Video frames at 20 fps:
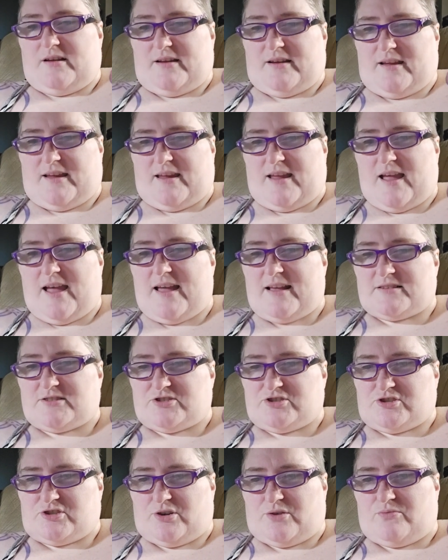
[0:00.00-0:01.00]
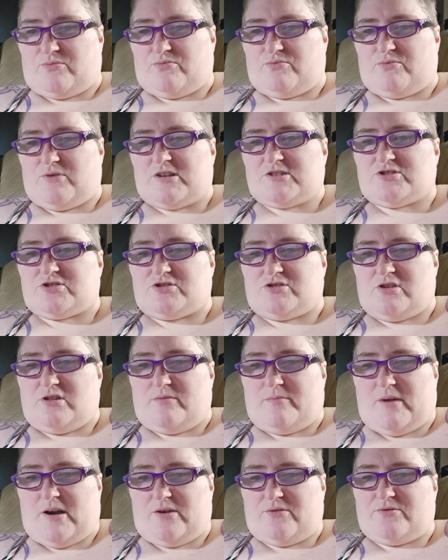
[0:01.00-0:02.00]
Aghast, she rushed to
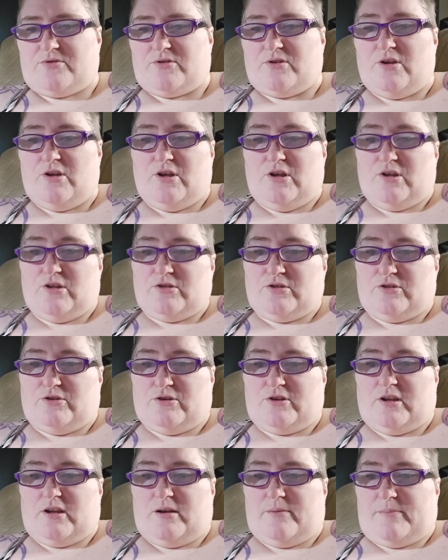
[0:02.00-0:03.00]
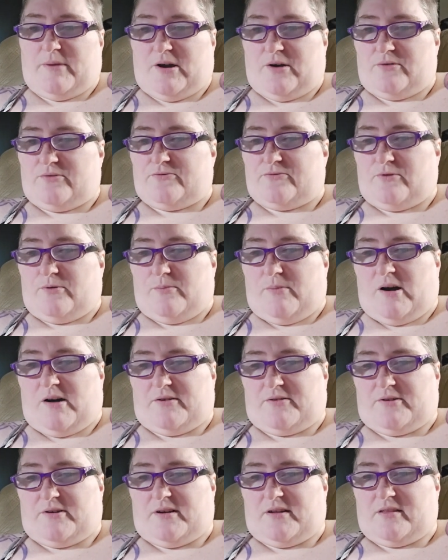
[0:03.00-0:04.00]
the mouth, looking about for
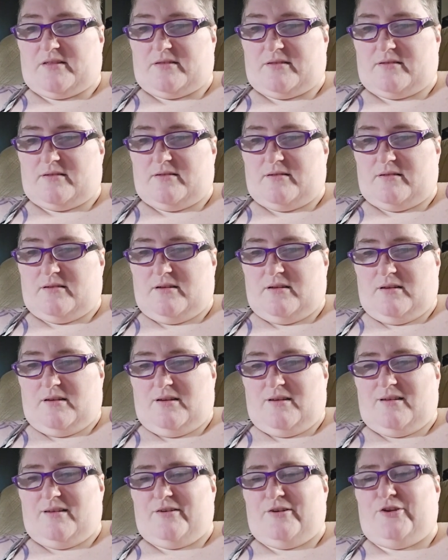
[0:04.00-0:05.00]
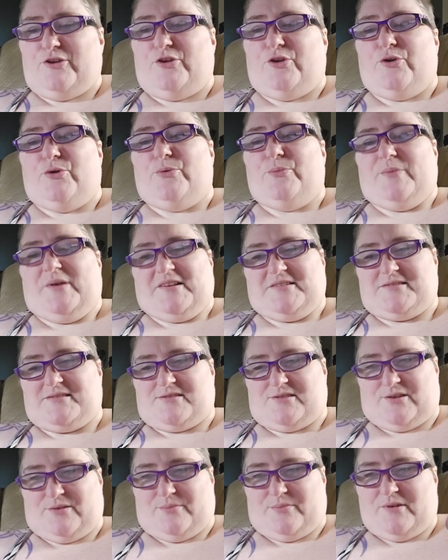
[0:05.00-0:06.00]
Monolith. You missed
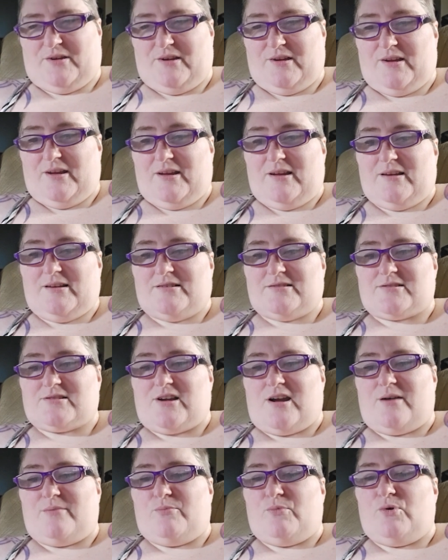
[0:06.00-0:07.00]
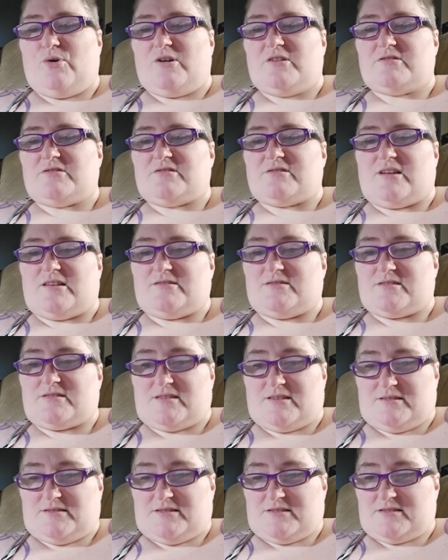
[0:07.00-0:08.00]
him. He's got more sense
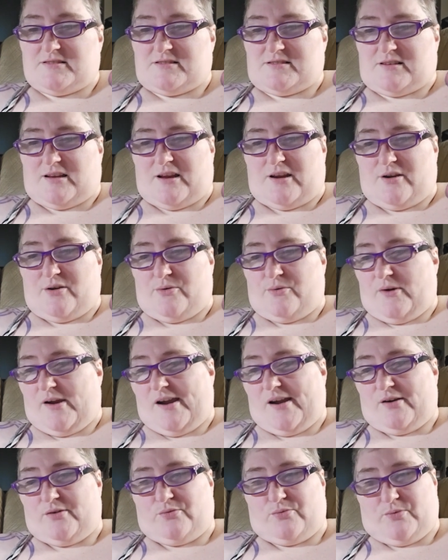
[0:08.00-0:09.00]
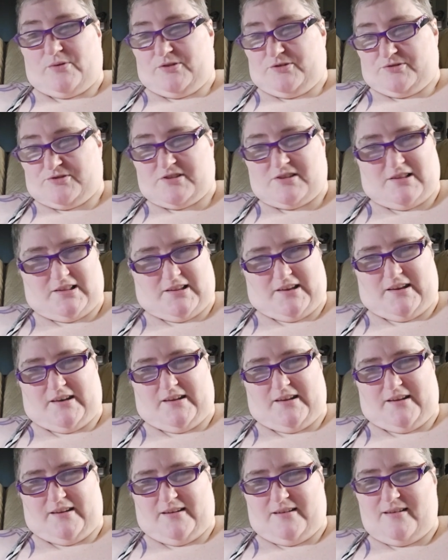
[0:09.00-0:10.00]
than to stay around when there's
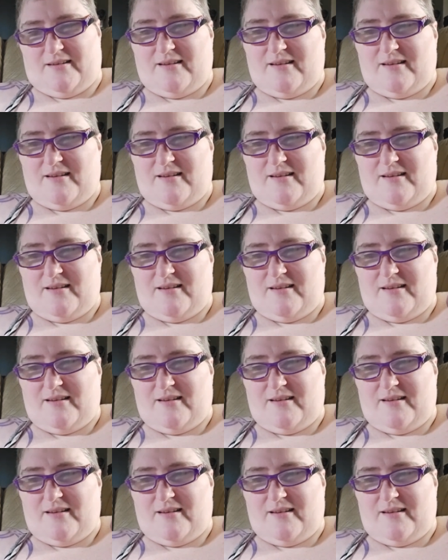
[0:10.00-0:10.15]
cleaning.